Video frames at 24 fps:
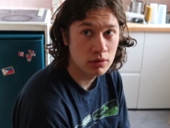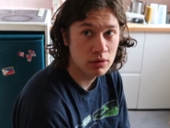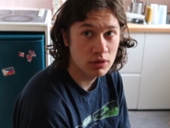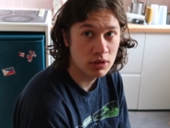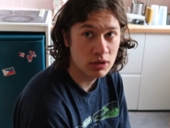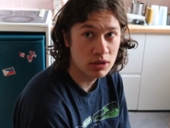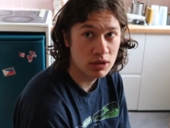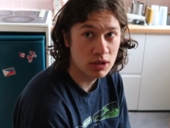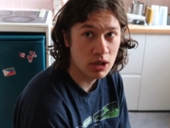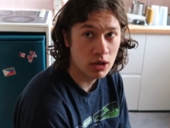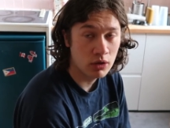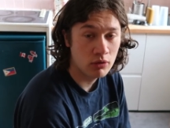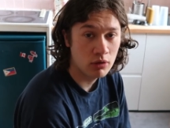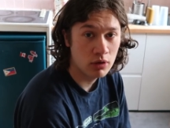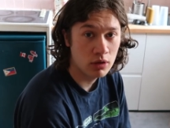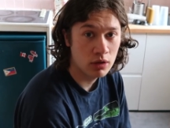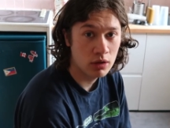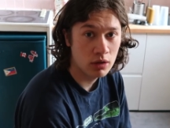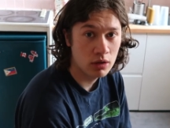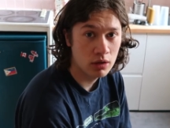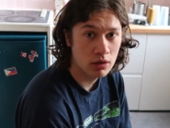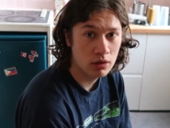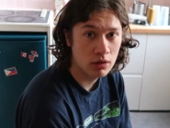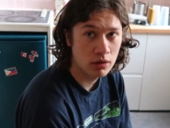to Sacre
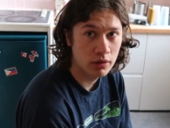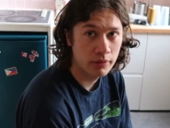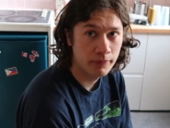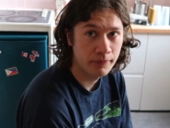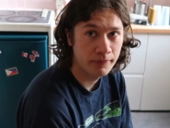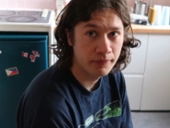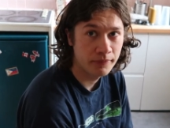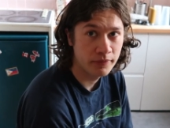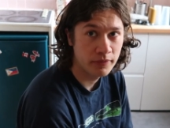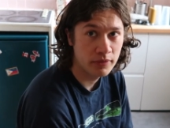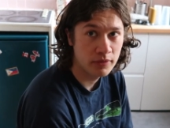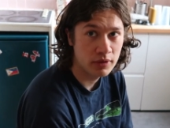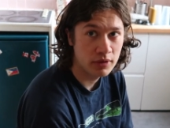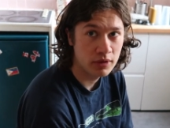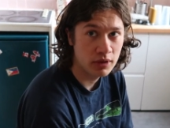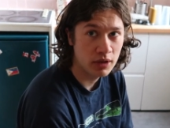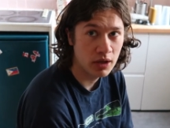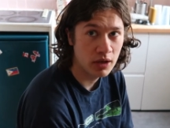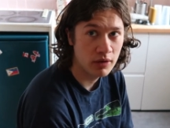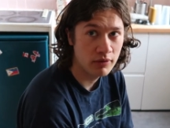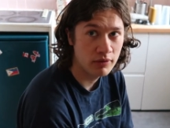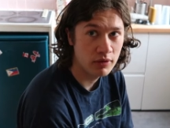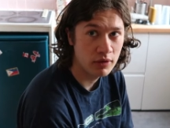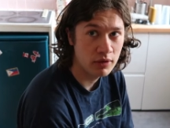Coeur
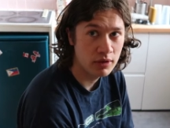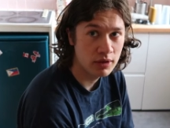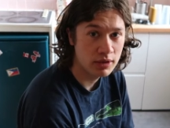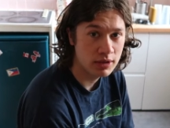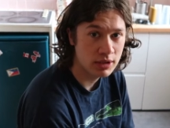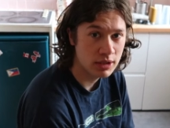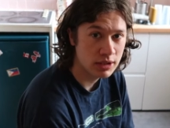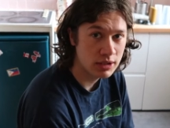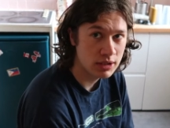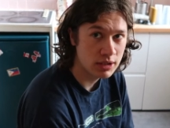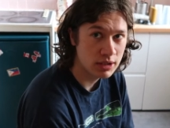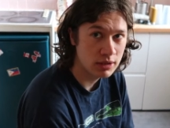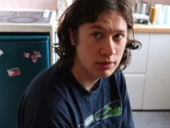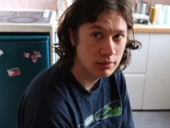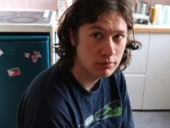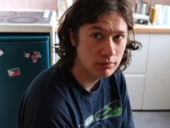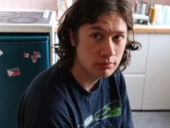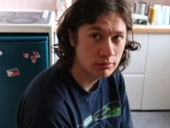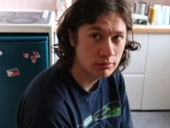to get a view of the city.